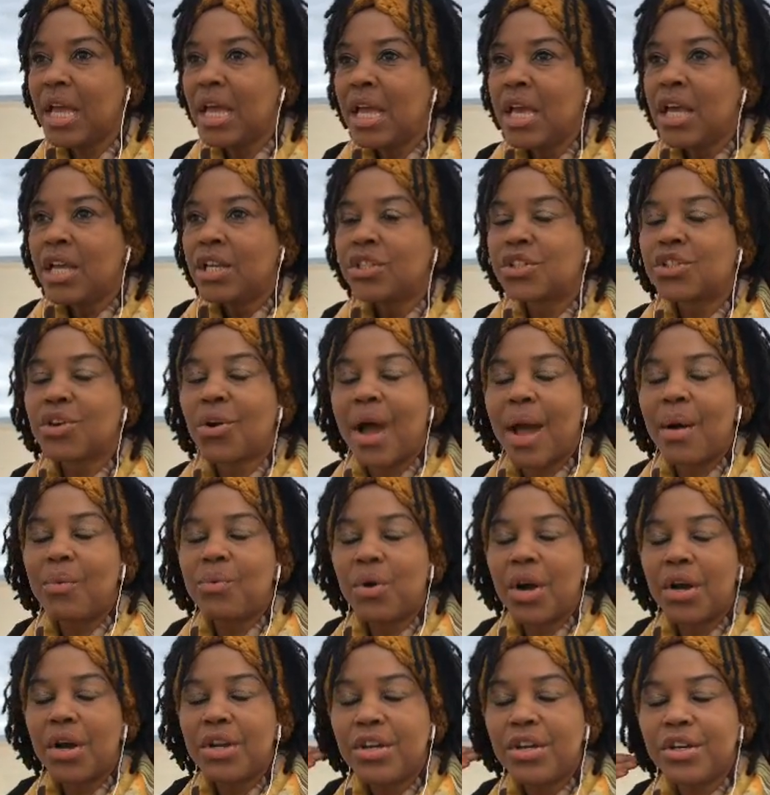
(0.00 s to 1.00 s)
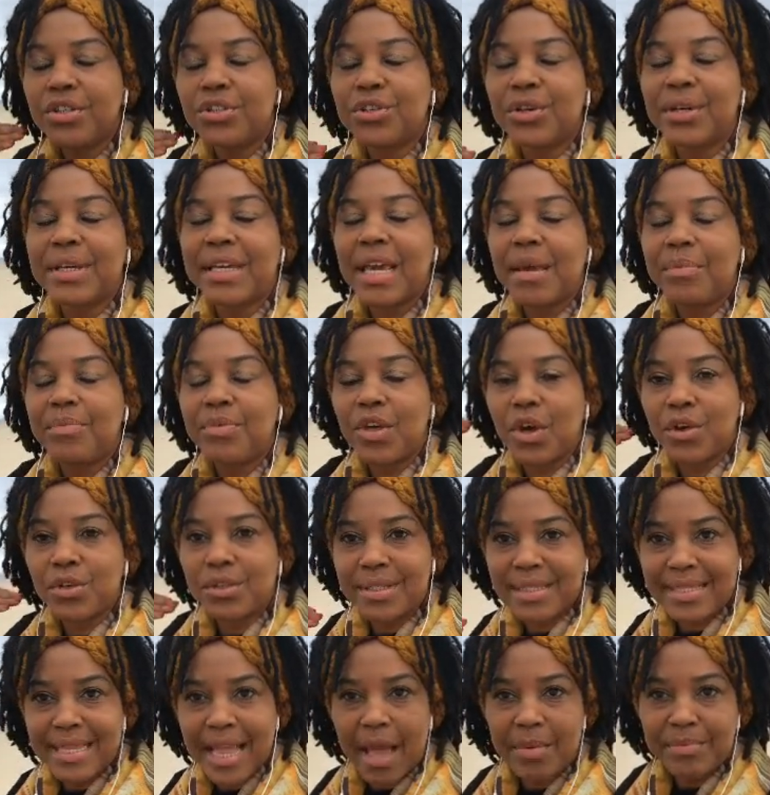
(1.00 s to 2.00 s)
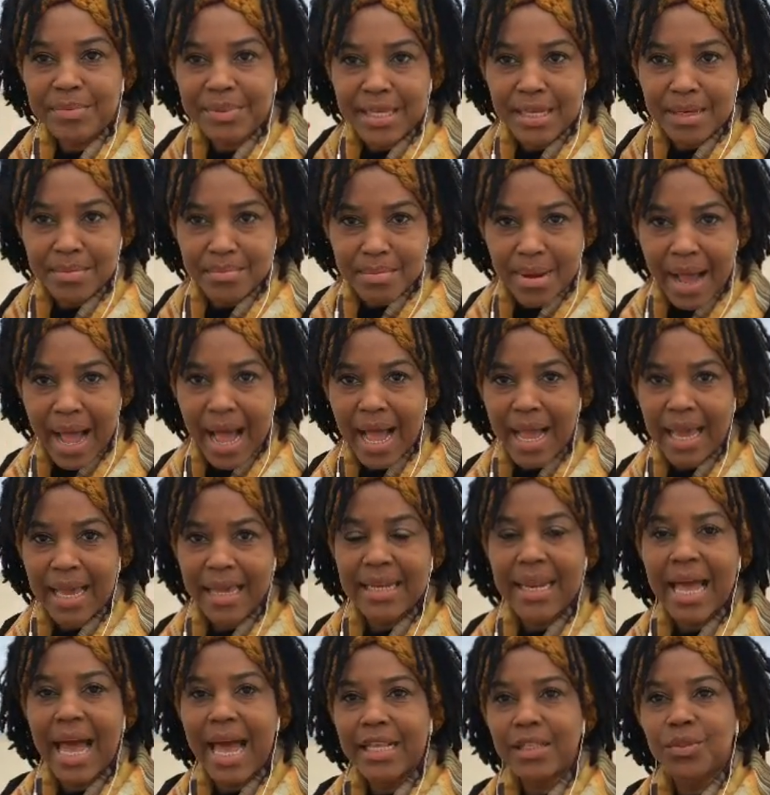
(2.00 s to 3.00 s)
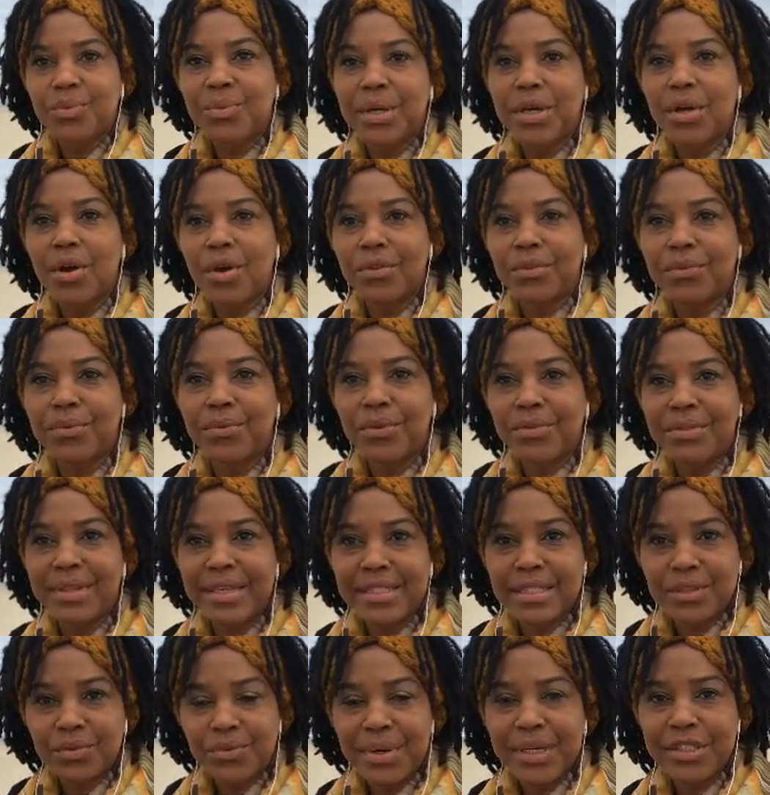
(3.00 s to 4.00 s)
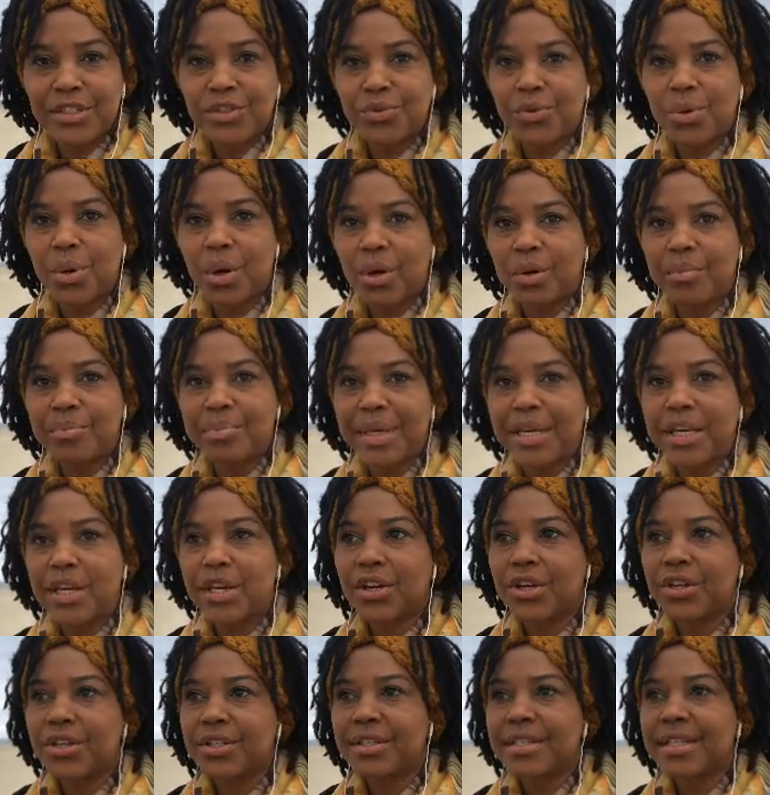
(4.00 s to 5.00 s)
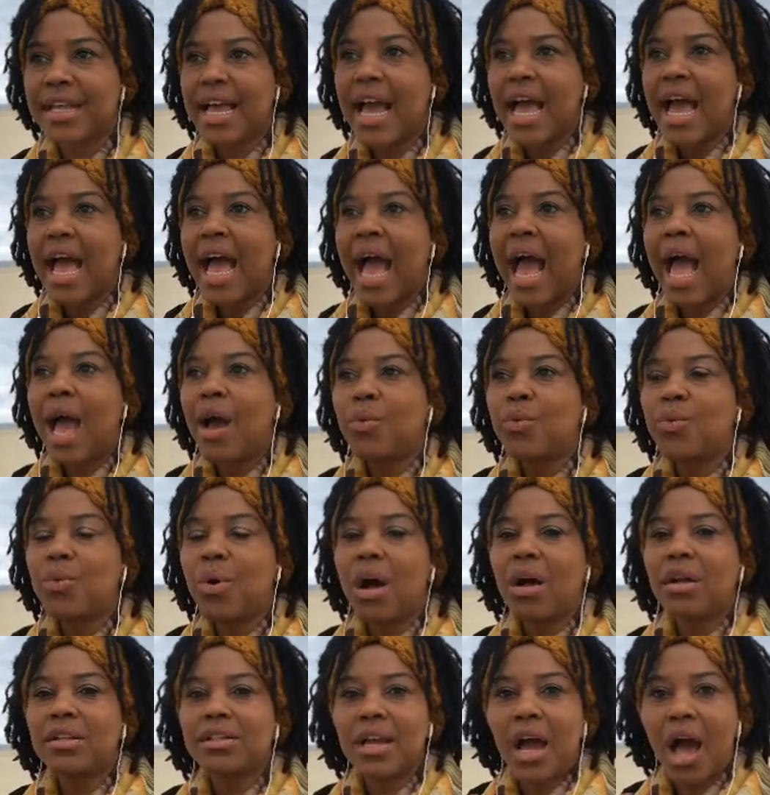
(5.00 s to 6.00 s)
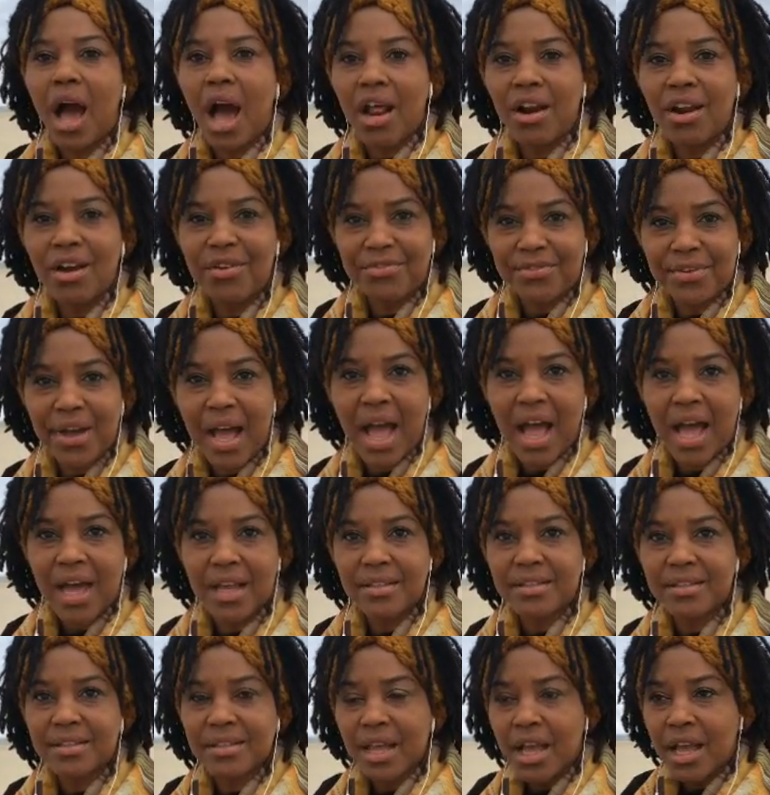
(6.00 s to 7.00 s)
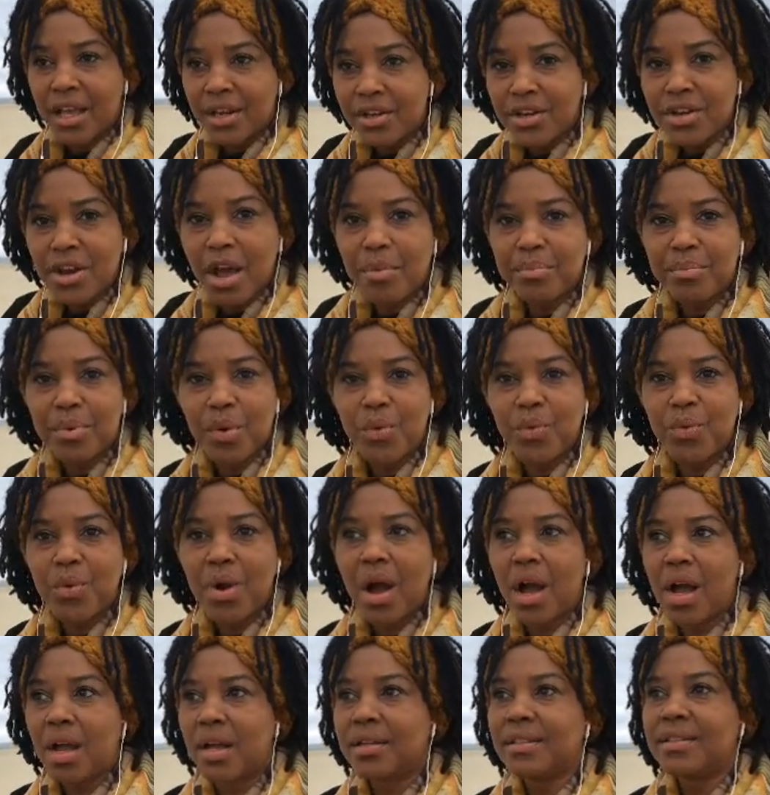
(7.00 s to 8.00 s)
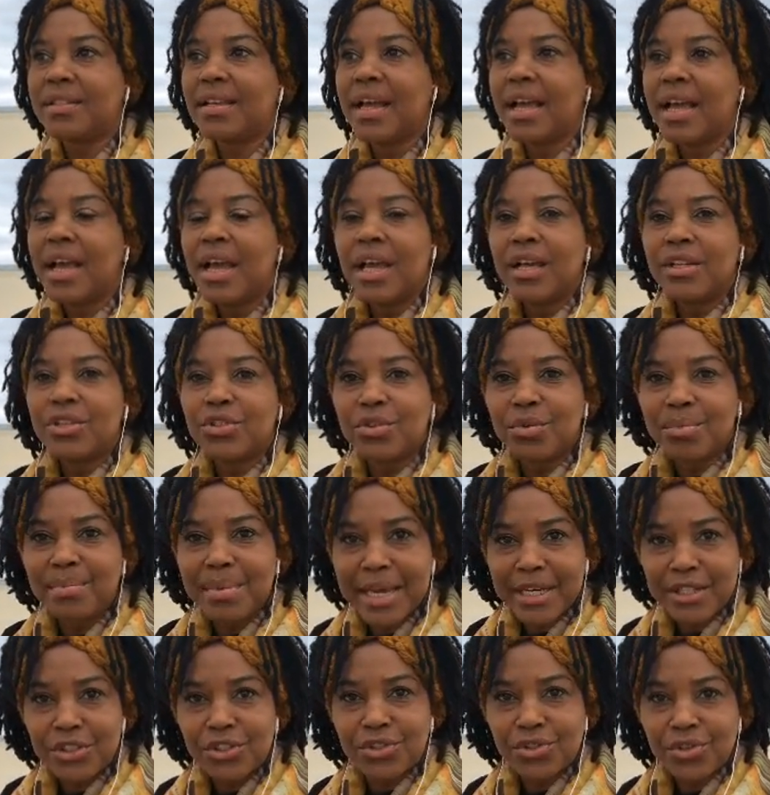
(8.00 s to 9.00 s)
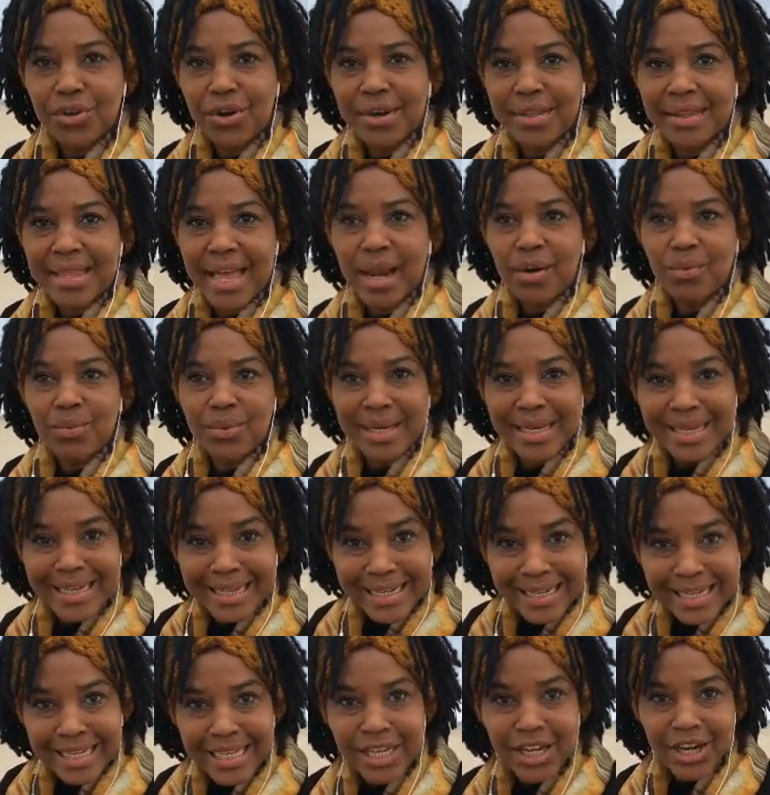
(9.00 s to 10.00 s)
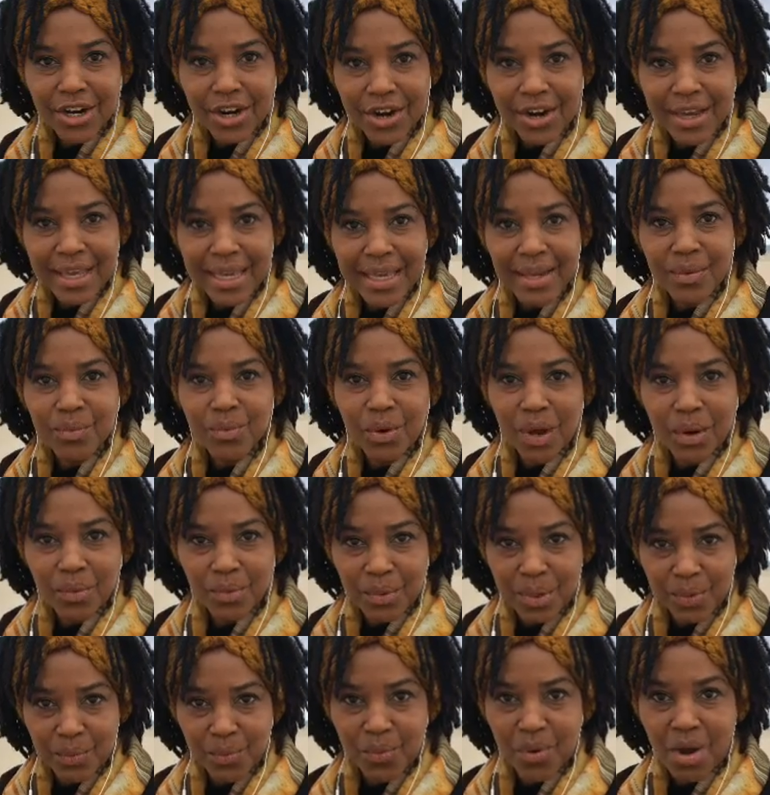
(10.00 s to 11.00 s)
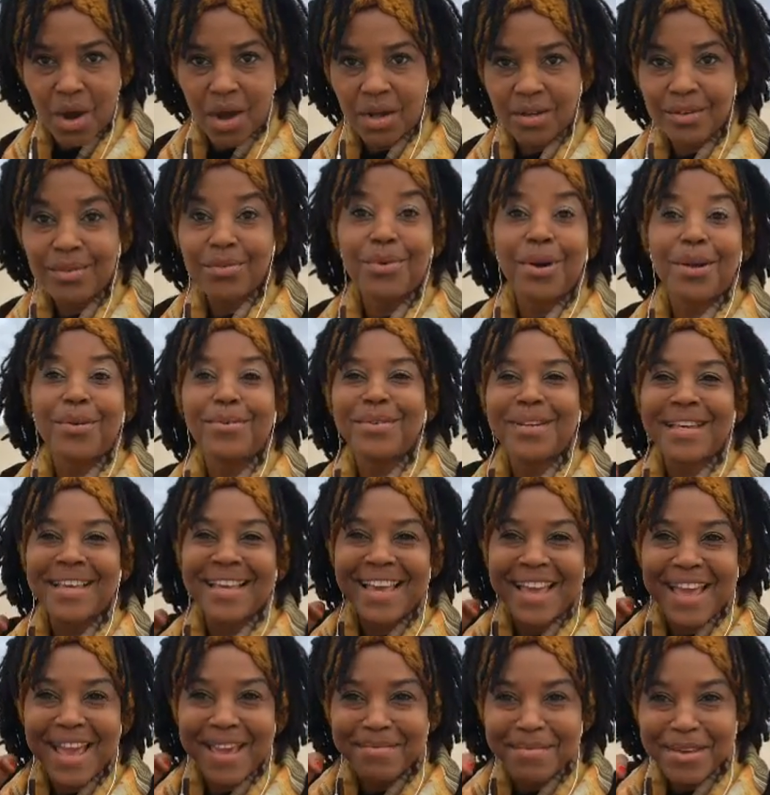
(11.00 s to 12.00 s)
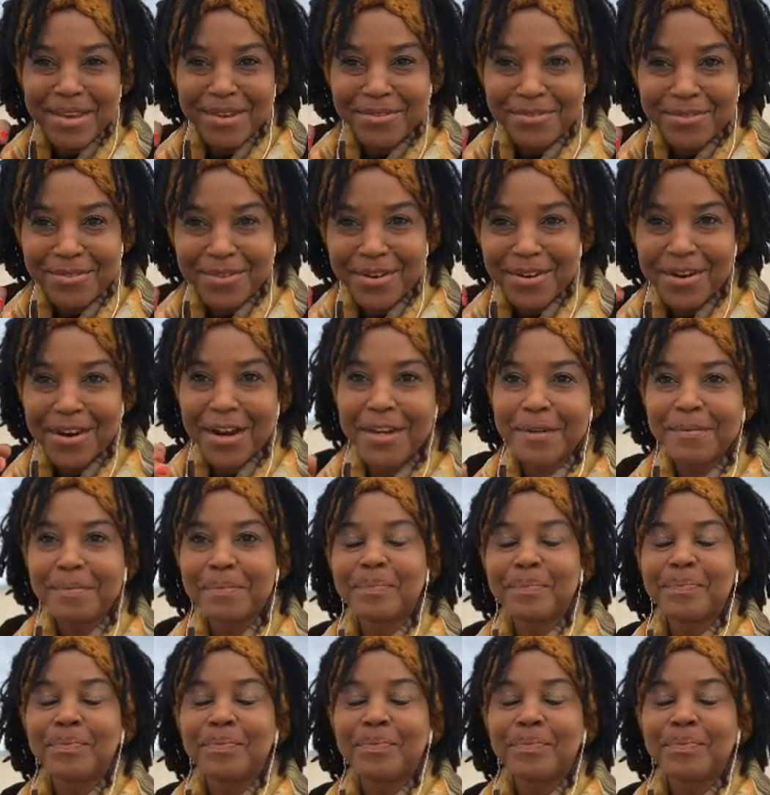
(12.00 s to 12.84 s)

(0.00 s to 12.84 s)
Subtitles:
So I want you to keep those steps in mind as we go through this ritual, because I want all of us, number one, to make sure that we're clear in what we want, what we're aiming for.